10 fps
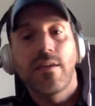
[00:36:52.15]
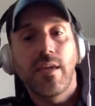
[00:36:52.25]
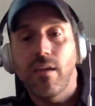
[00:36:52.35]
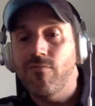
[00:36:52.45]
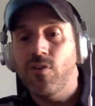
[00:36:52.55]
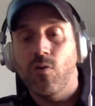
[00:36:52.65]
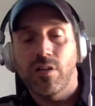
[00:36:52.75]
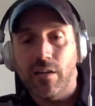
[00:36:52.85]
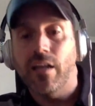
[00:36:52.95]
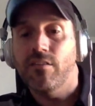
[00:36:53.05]
give your
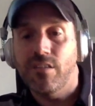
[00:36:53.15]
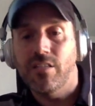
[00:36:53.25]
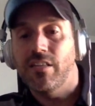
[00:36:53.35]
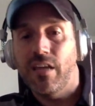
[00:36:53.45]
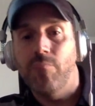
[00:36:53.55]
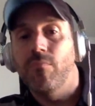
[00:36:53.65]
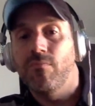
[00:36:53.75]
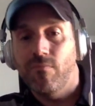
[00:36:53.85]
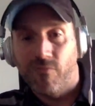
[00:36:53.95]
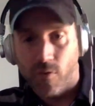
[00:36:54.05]
technology to
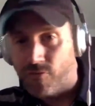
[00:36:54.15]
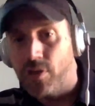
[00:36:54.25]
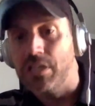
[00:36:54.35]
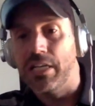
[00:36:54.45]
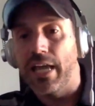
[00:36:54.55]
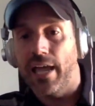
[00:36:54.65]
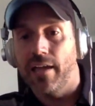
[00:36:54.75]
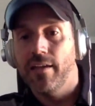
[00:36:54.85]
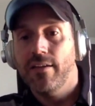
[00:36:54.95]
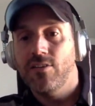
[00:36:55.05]
them for free today.